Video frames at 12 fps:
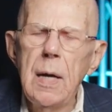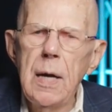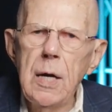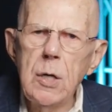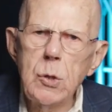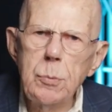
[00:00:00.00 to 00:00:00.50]

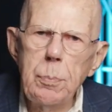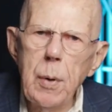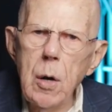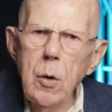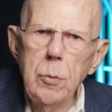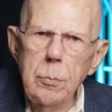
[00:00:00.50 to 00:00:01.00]
has
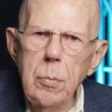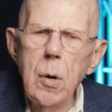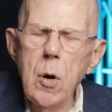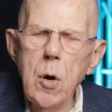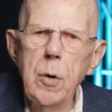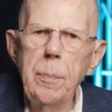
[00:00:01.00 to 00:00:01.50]
brought
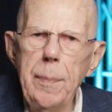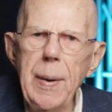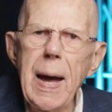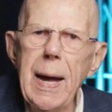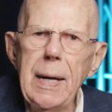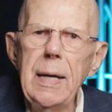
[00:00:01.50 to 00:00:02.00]
Mark
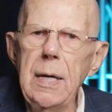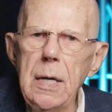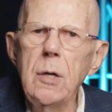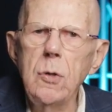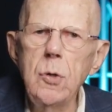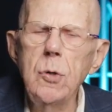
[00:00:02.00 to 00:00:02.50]
back
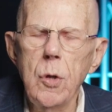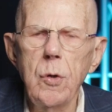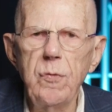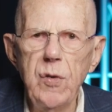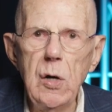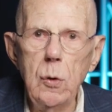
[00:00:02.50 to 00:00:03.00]
into the
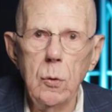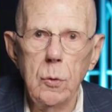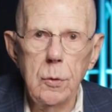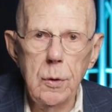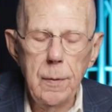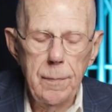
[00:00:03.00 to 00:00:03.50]

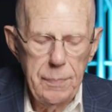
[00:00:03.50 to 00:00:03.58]
fold.